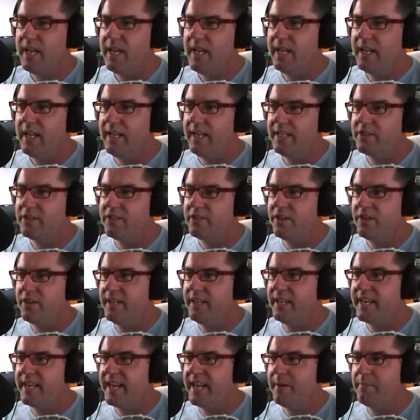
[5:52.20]
Let's turn
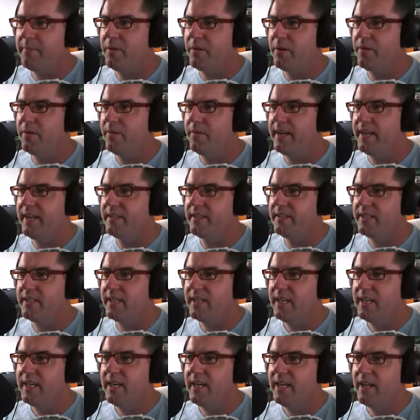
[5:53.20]
that camera around.
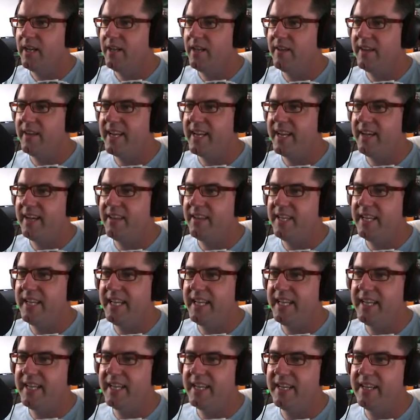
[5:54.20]
I like how
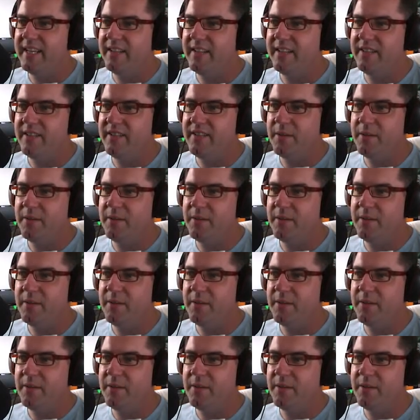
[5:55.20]
the